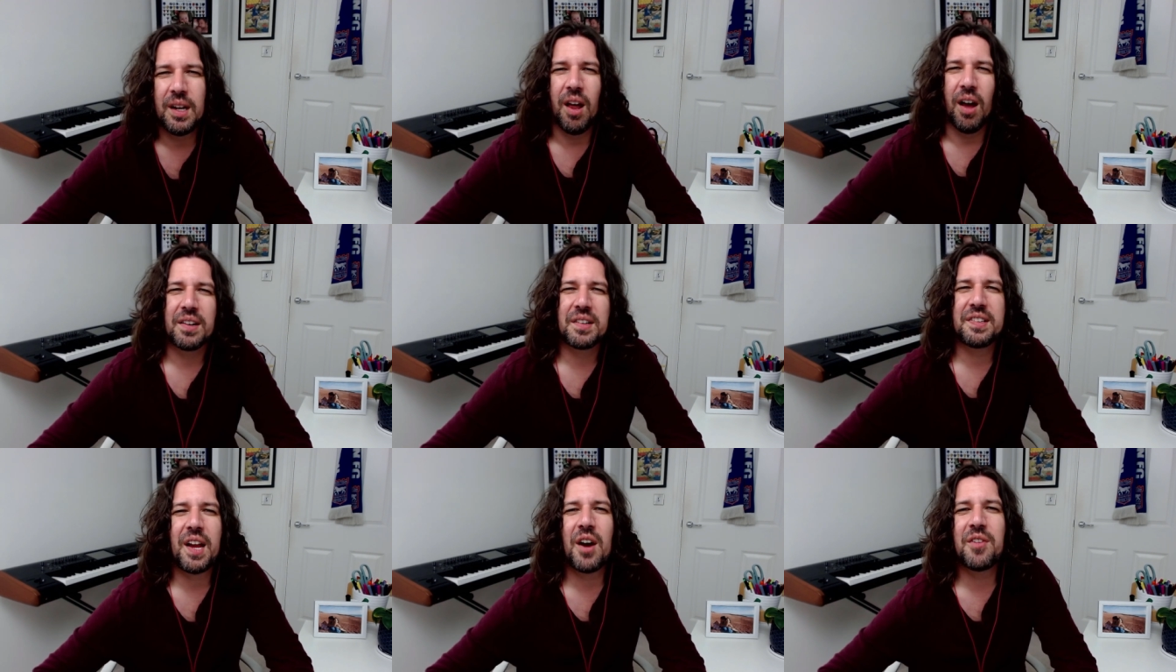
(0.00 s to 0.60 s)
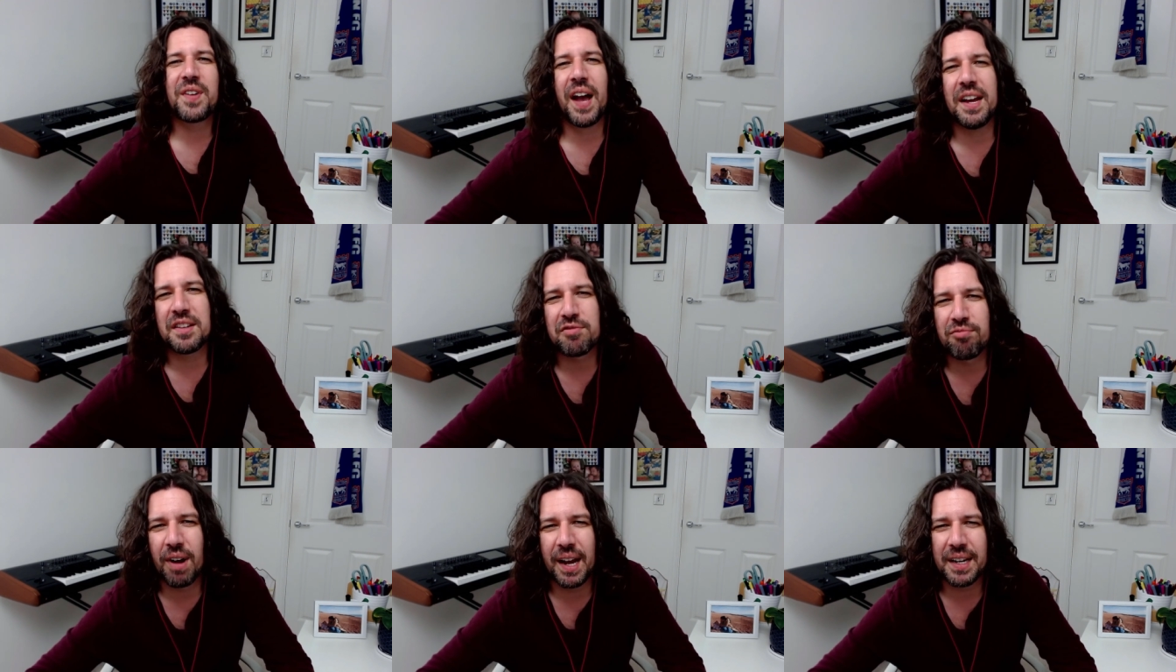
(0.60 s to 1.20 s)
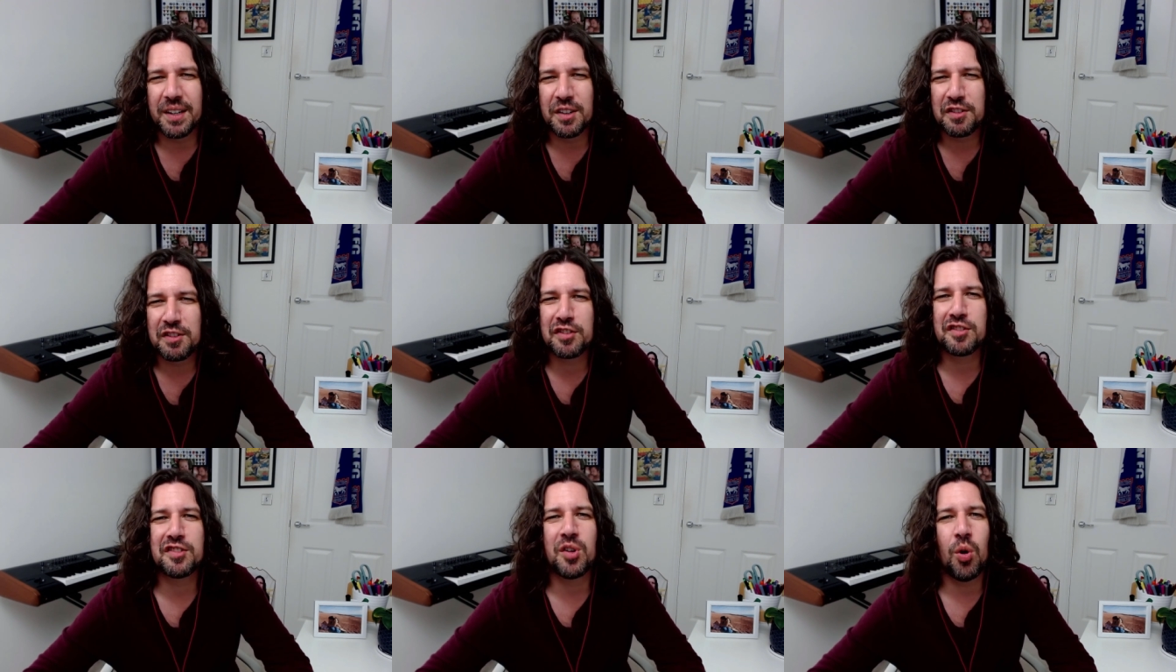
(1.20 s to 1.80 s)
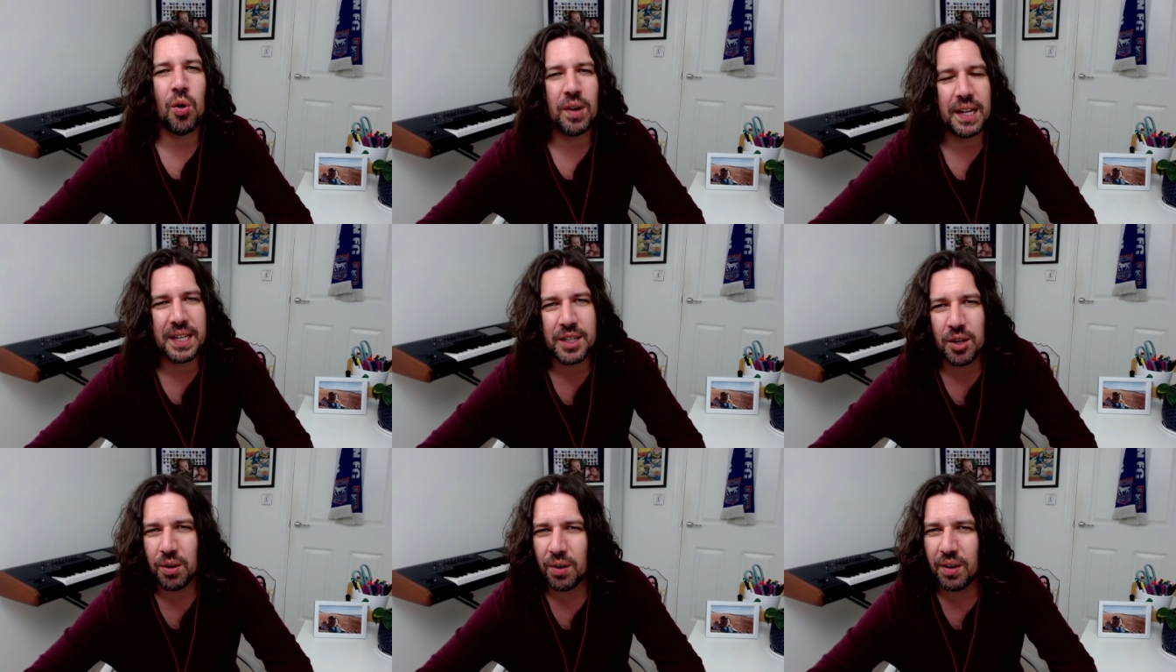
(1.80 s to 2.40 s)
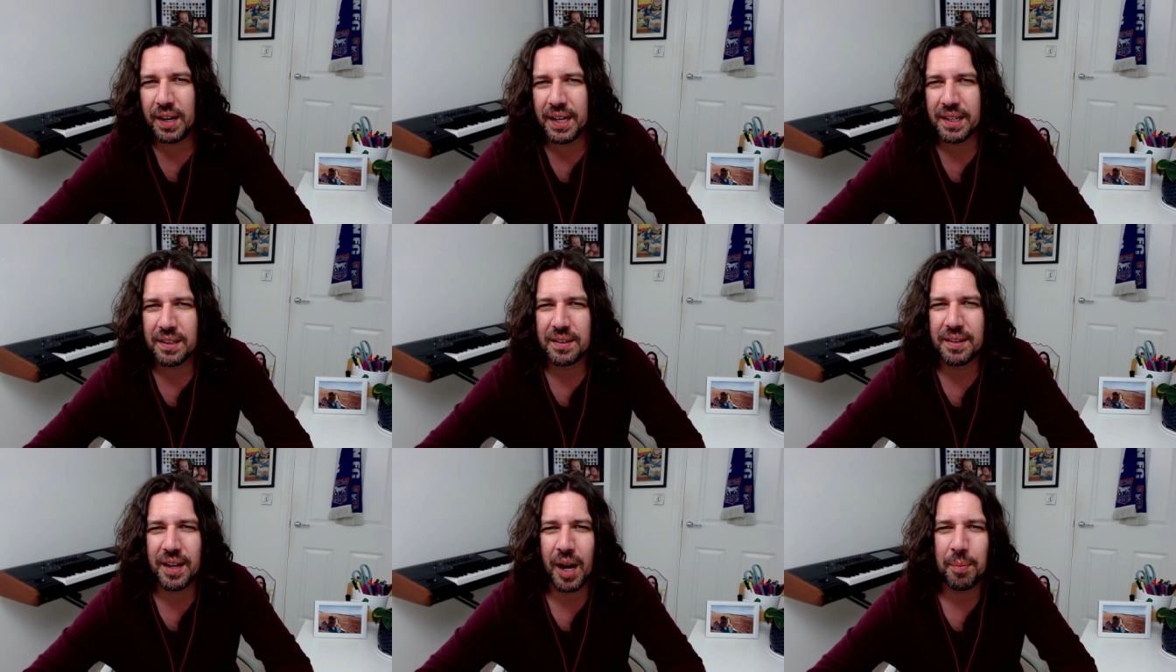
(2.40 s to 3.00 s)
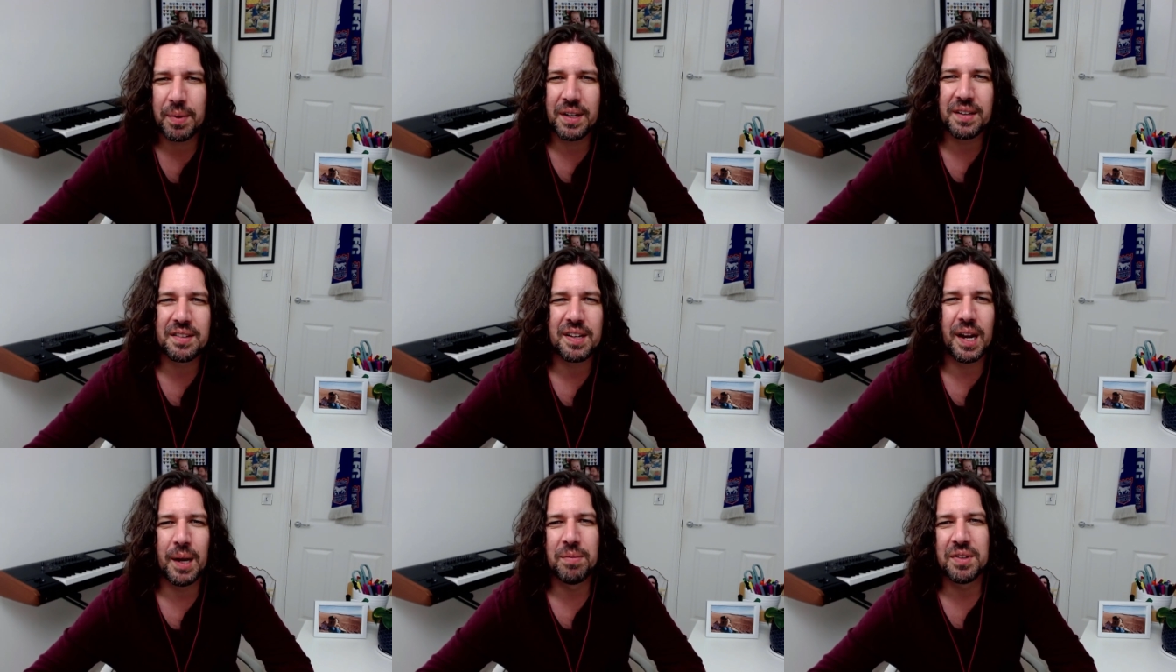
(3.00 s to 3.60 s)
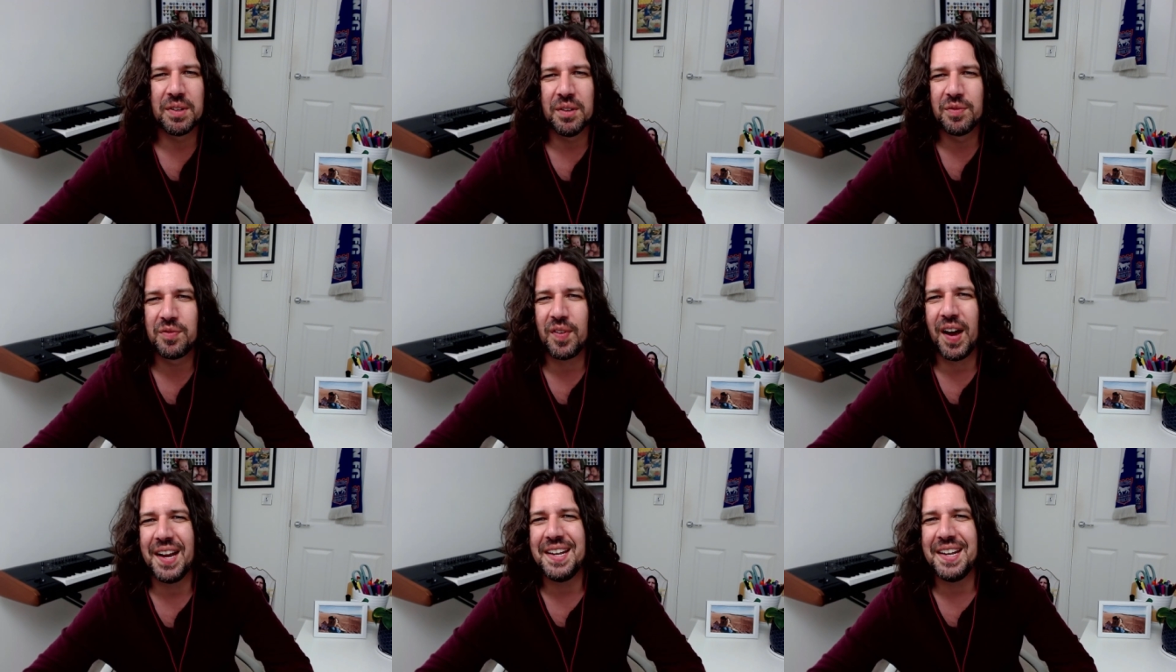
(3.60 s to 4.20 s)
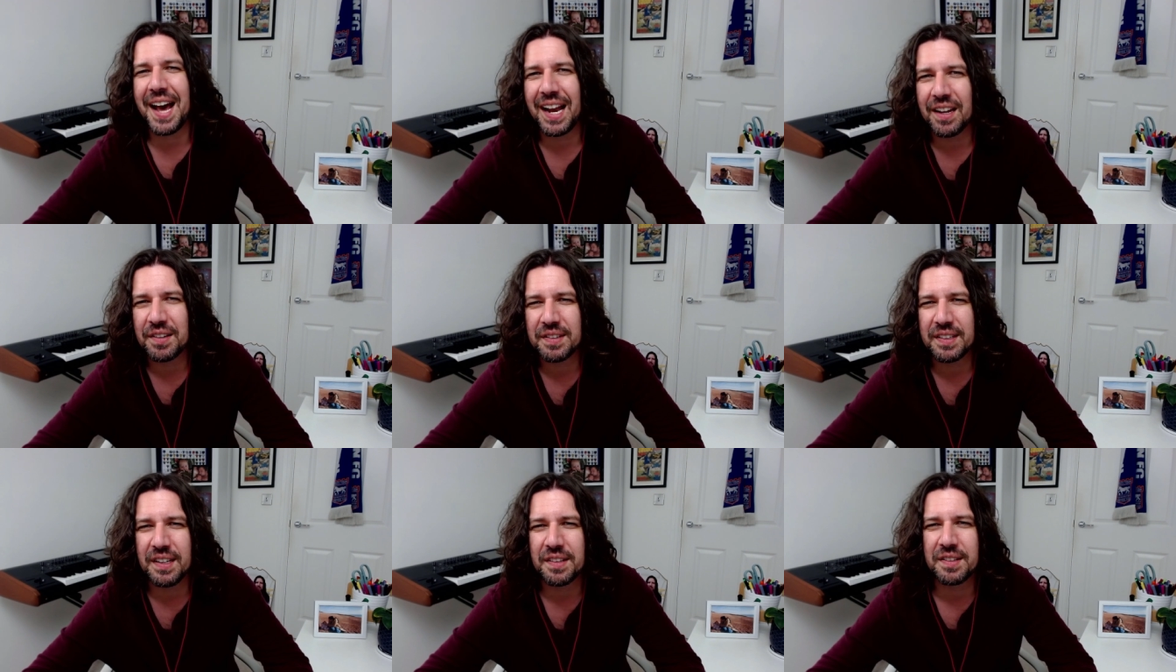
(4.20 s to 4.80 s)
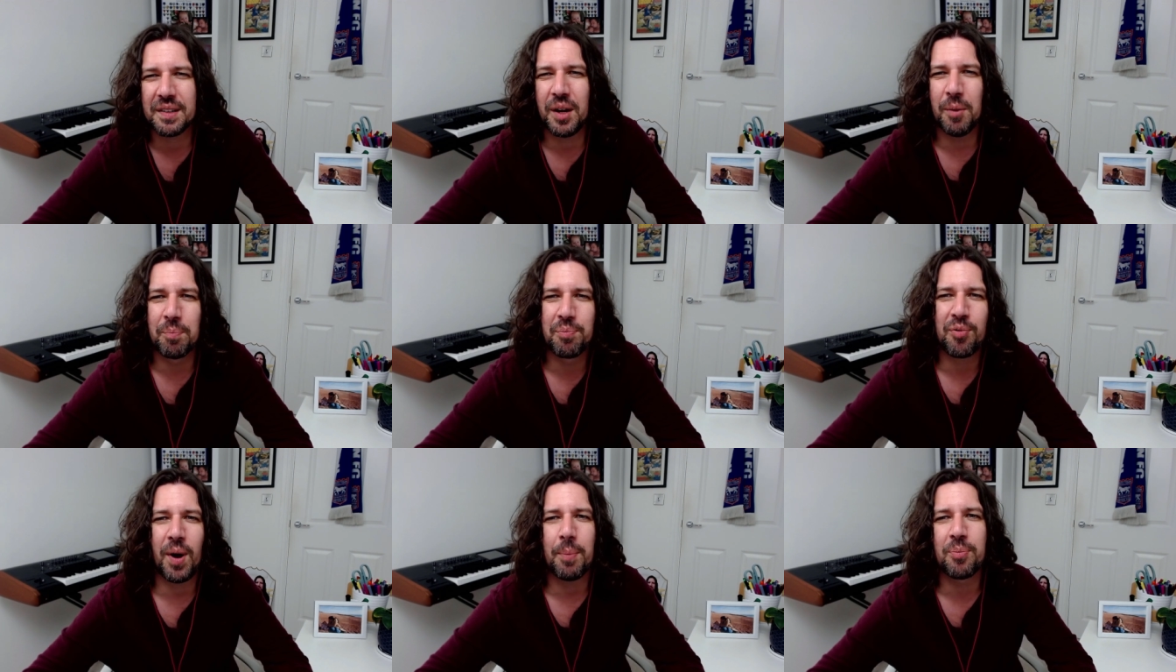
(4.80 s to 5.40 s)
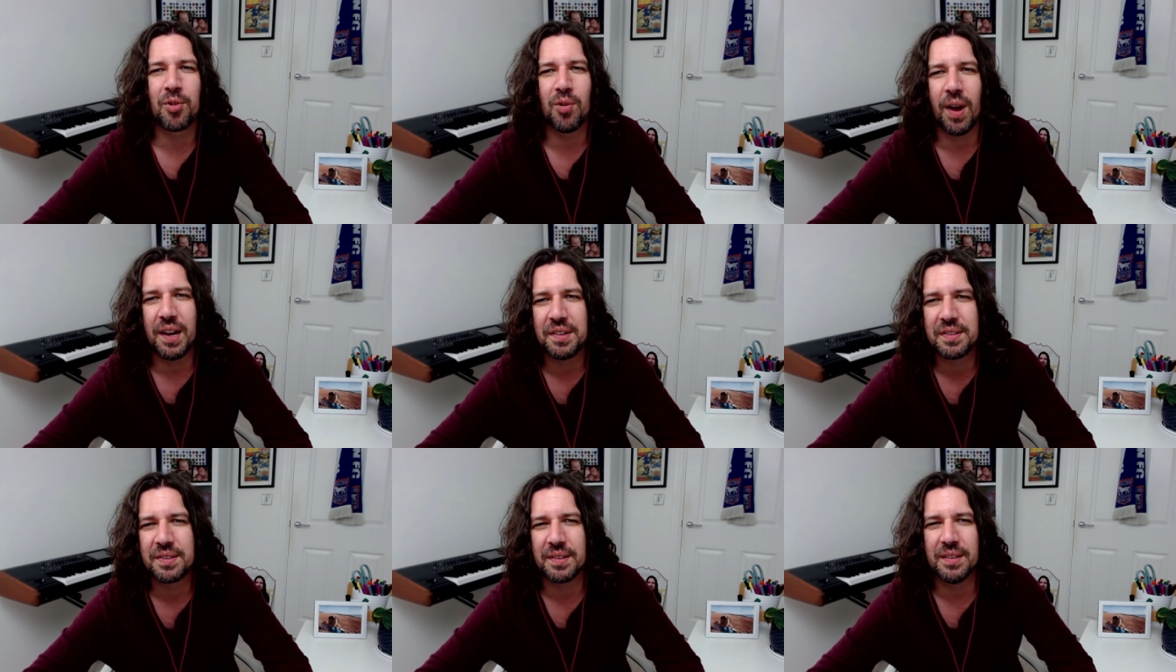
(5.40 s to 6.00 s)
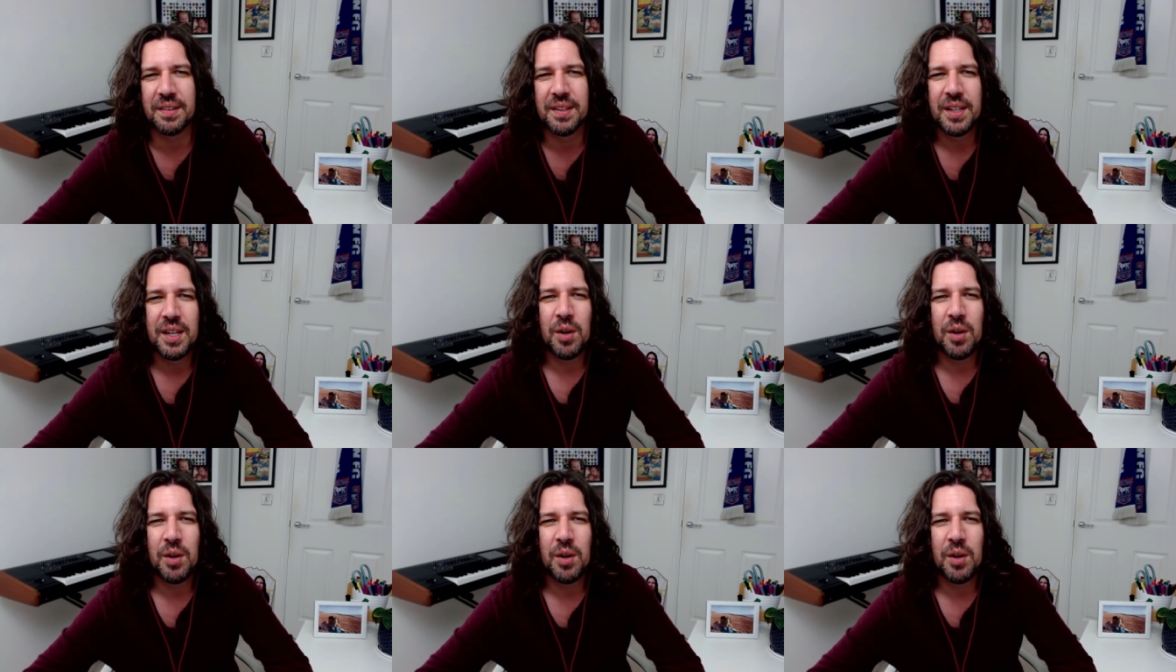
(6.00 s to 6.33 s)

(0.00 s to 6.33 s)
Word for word: Look, Southgate's reign has surely caught England up in terms of analysis and preparation